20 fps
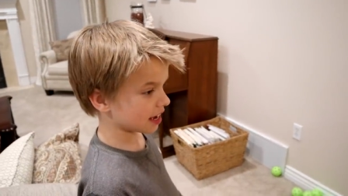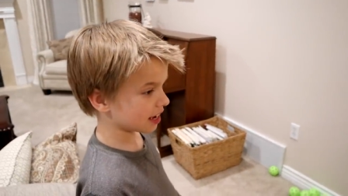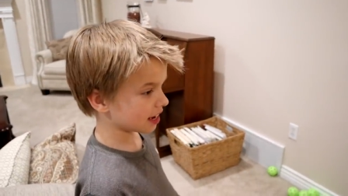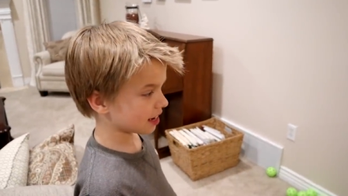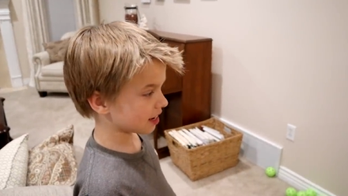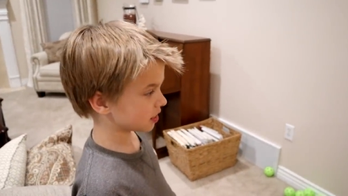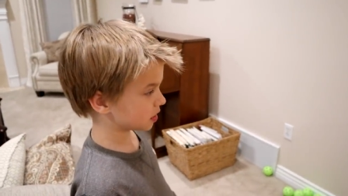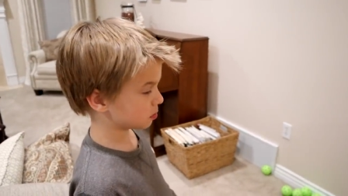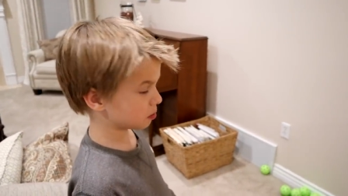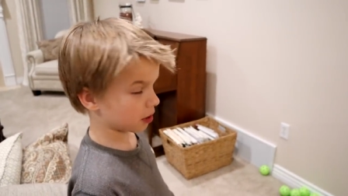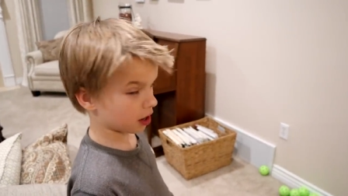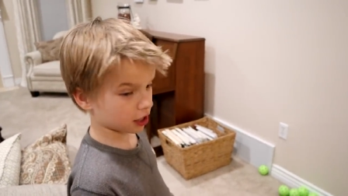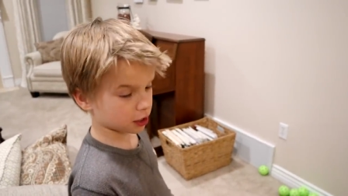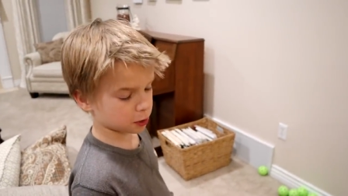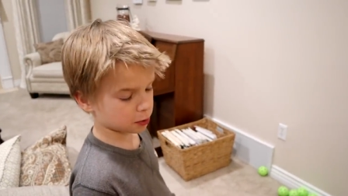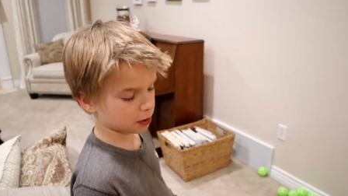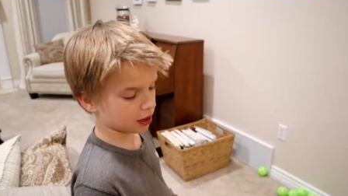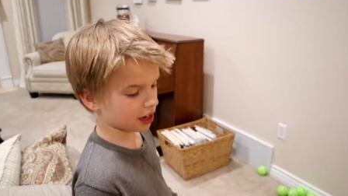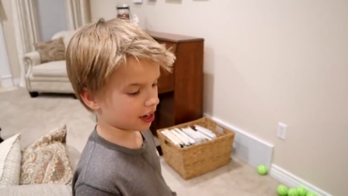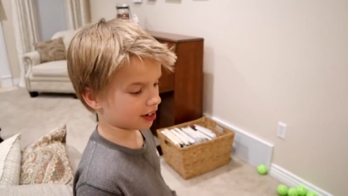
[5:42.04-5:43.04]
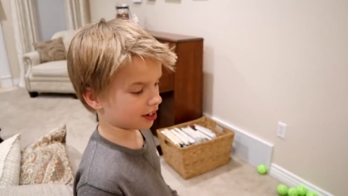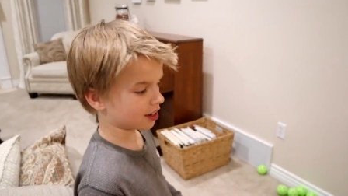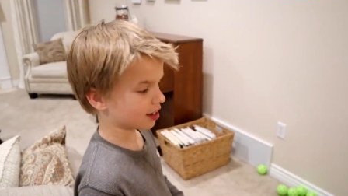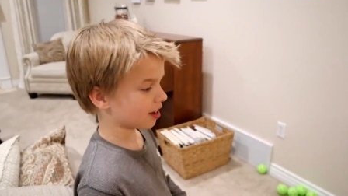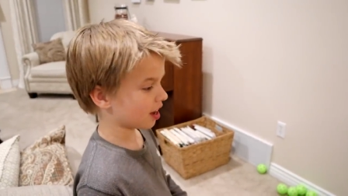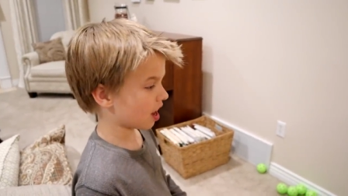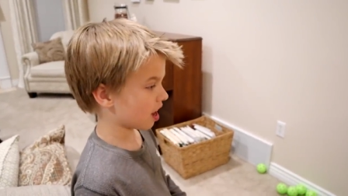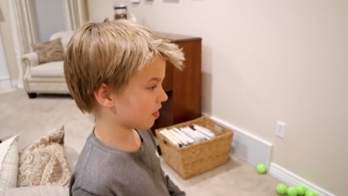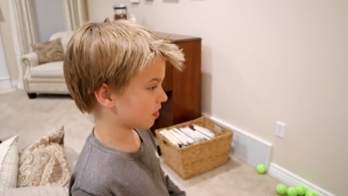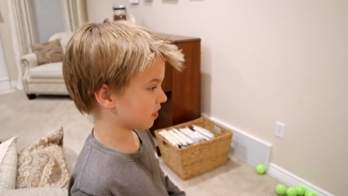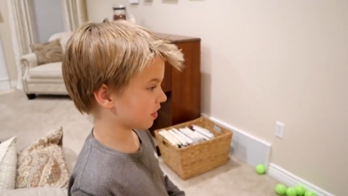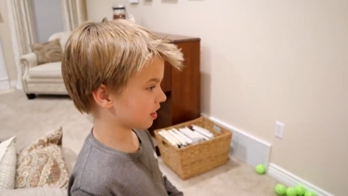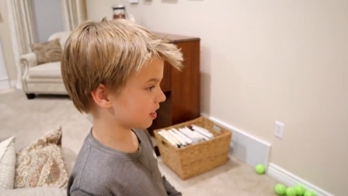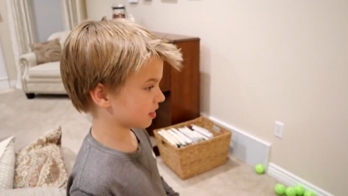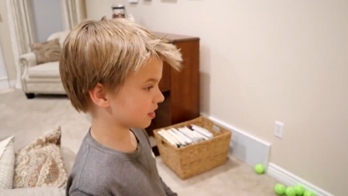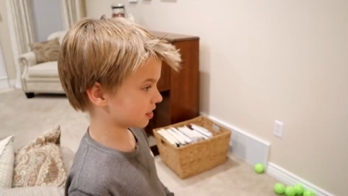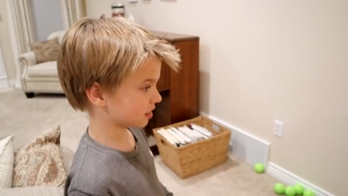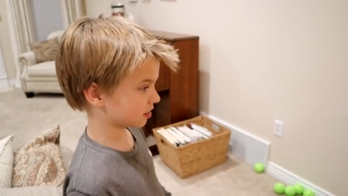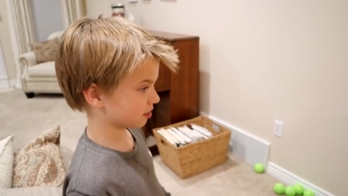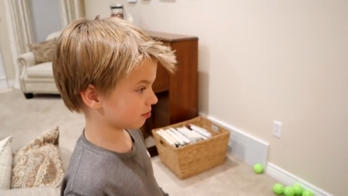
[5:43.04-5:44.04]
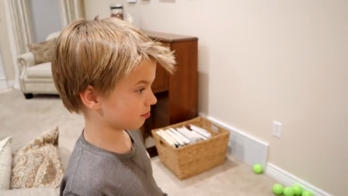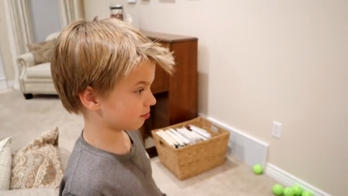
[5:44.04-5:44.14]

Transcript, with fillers: And get his box back. I think it's